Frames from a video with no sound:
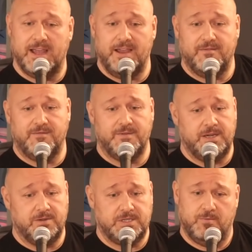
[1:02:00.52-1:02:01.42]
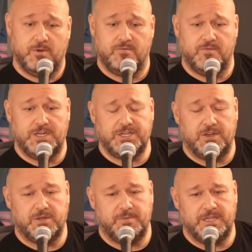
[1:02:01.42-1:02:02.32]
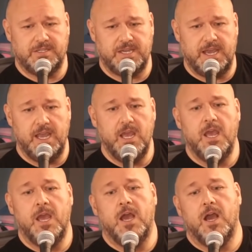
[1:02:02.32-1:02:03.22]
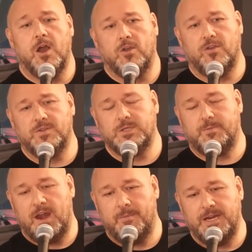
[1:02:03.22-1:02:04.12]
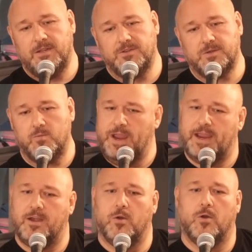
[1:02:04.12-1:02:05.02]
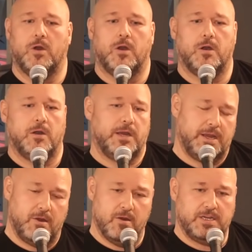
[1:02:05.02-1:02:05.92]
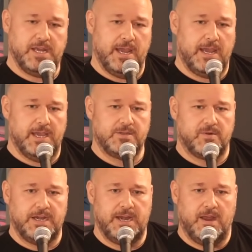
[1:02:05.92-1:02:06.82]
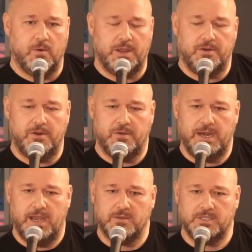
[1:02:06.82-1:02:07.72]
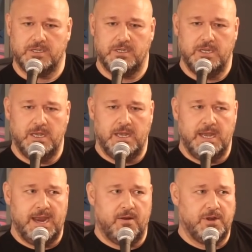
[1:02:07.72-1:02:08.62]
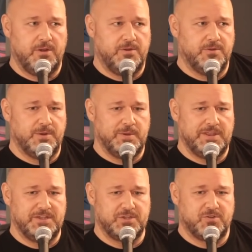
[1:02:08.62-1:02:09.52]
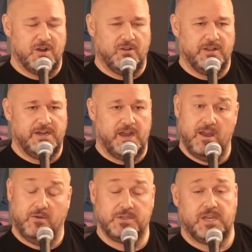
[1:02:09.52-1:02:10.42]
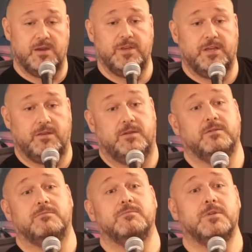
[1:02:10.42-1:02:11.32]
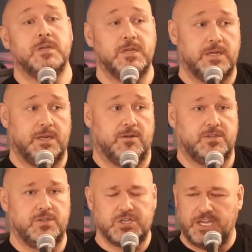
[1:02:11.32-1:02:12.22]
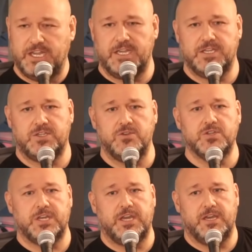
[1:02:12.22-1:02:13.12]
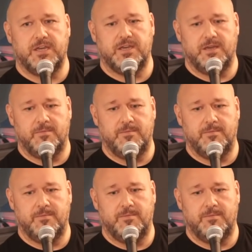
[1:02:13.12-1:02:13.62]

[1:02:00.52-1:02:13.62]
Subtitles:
have, someone reach out to me and say, oh, you've inspired me to lose some weight, or, hey, you're a tank ass right now. What are you doing? How are you doing with this struggle? And I always kind of be like, oh, it's usually a